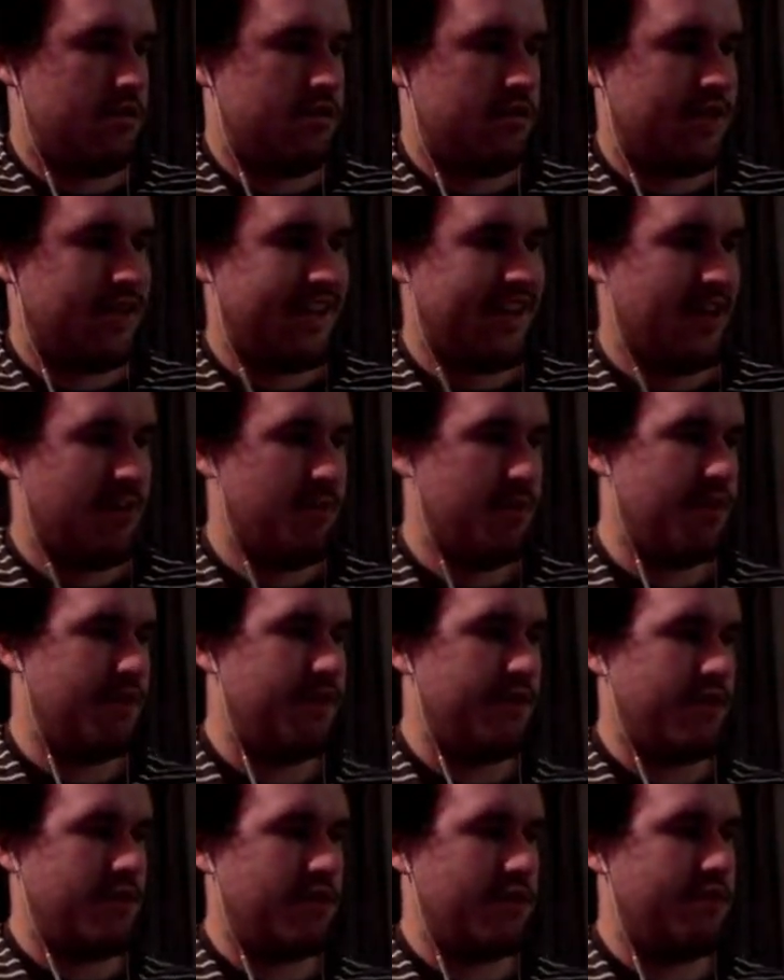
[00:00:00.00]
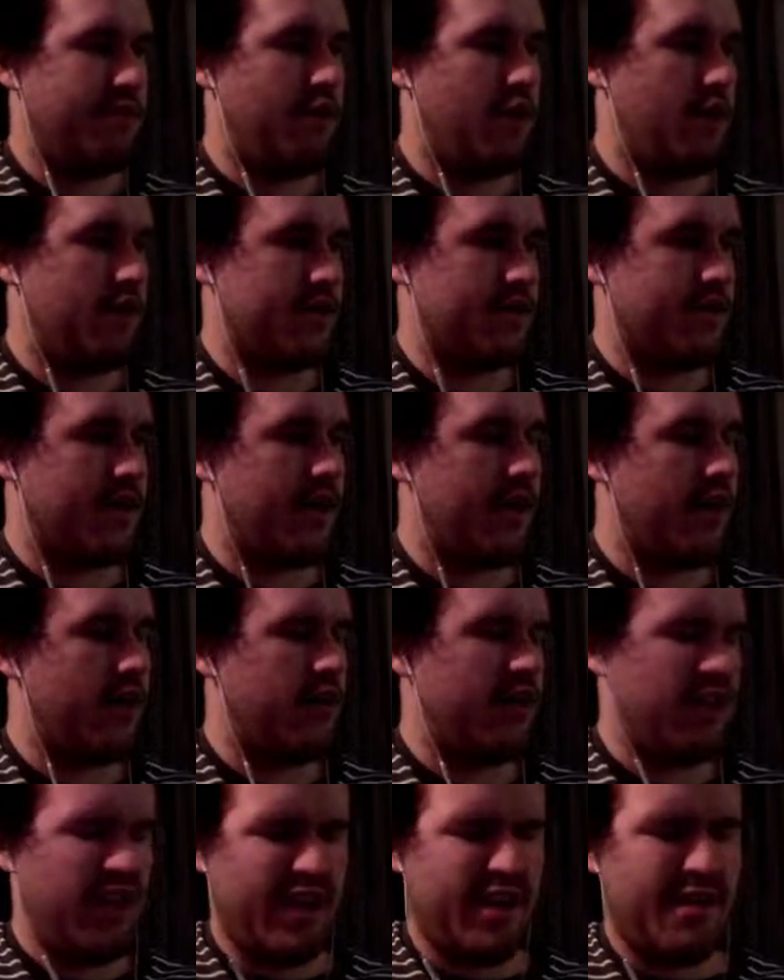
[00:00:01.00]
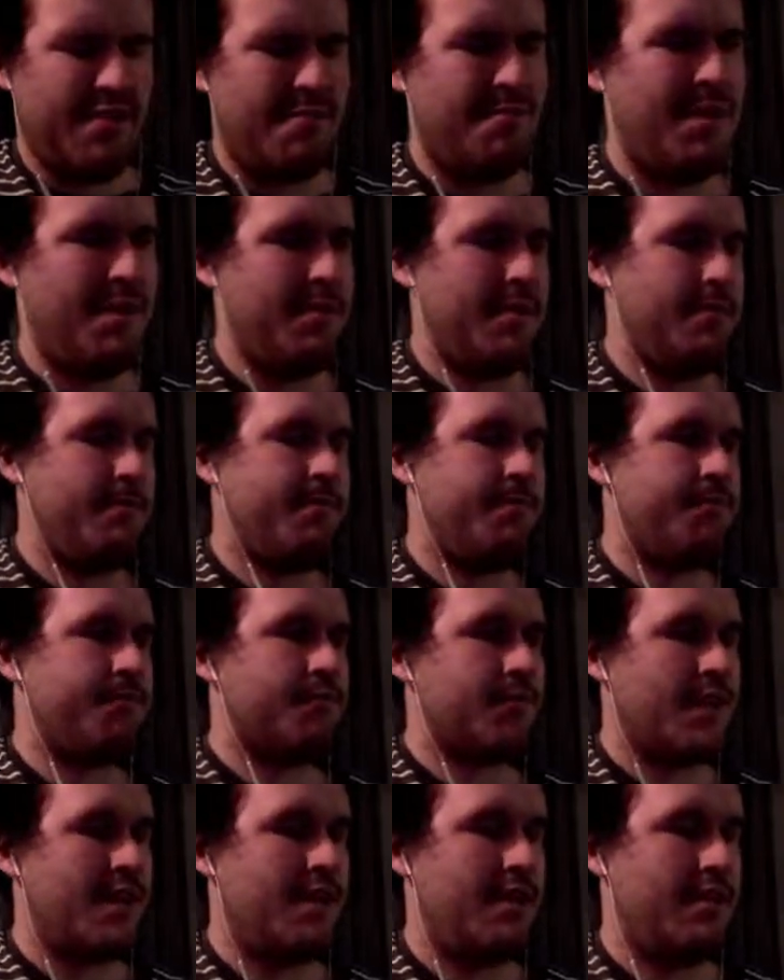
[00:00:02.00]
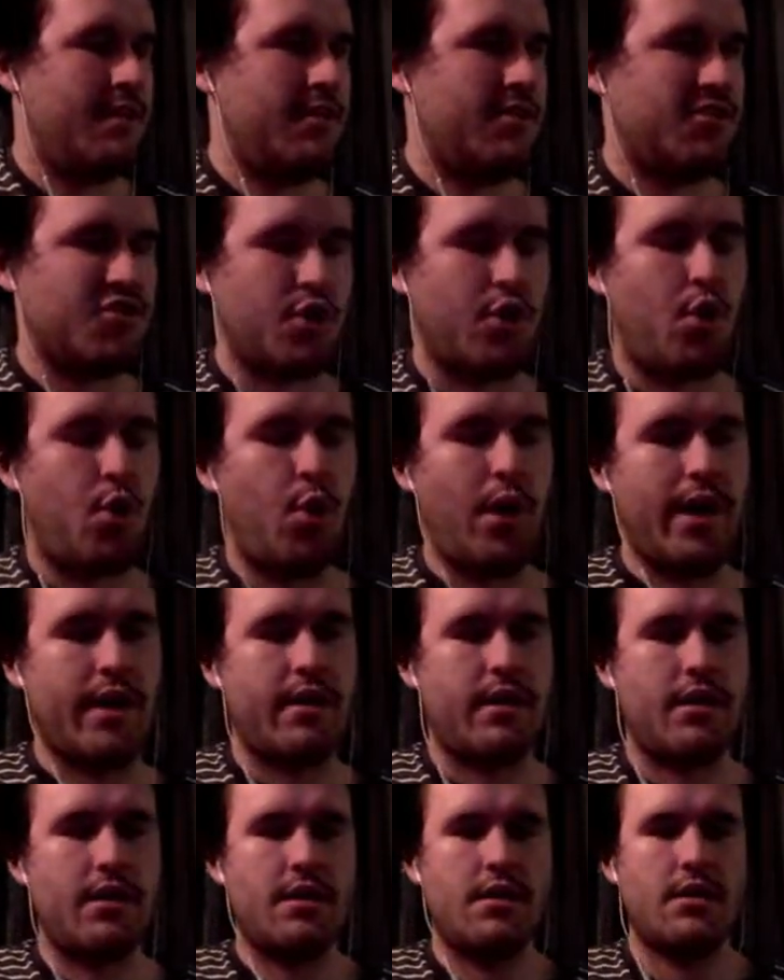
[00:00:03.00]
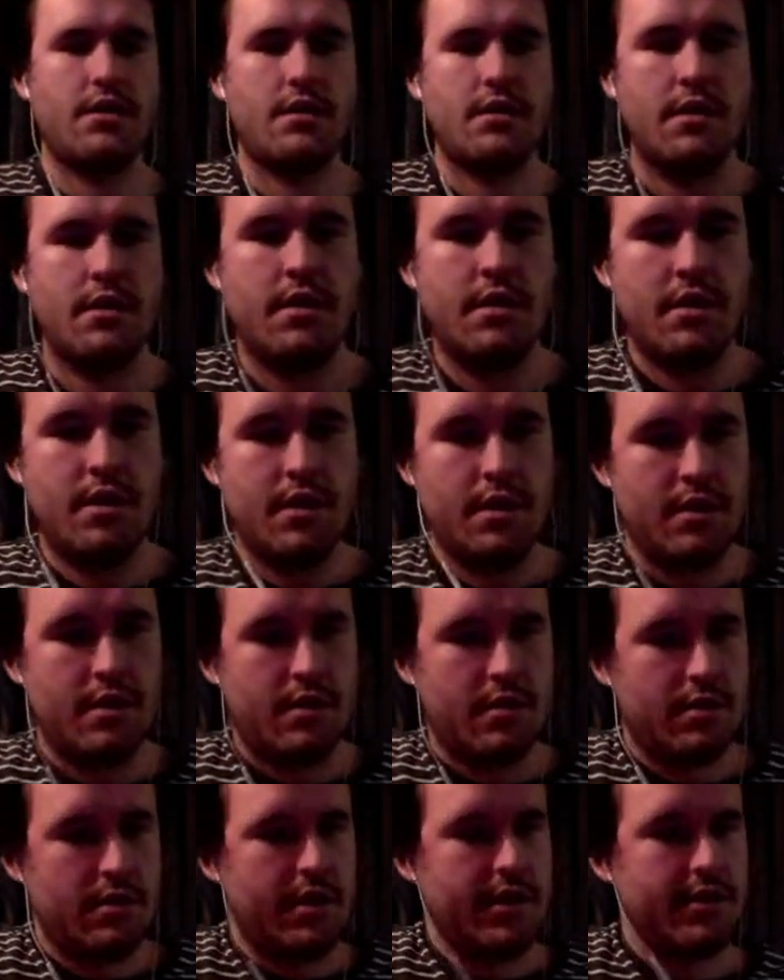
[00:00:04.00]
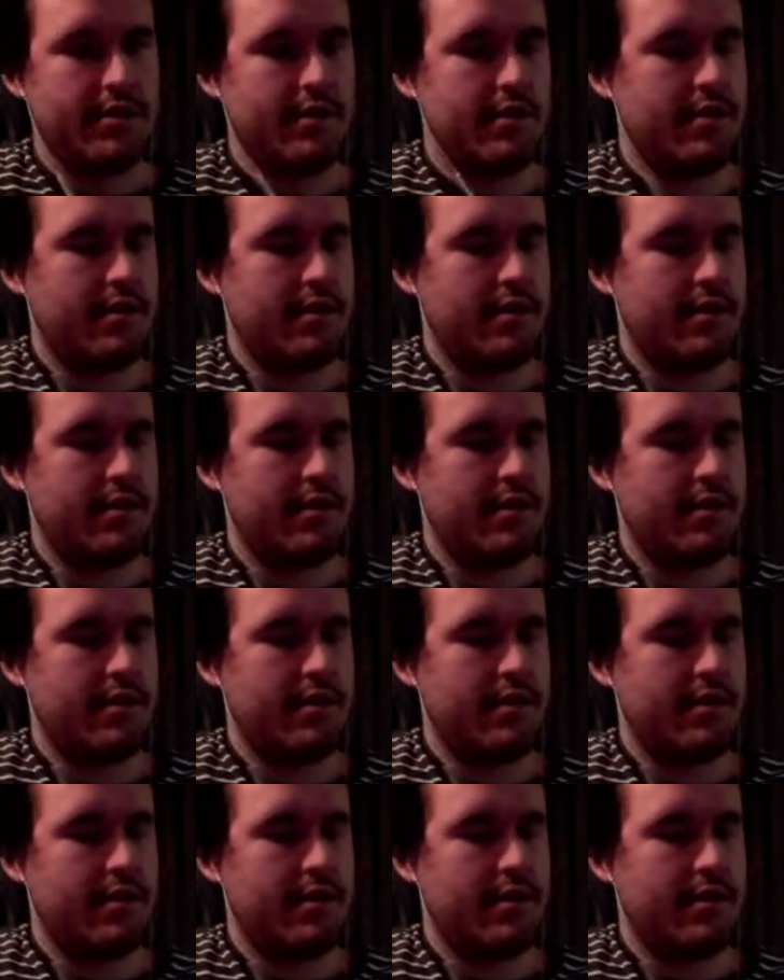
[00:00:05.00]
They can be fairly volatile, and like maybe they're just quick. Like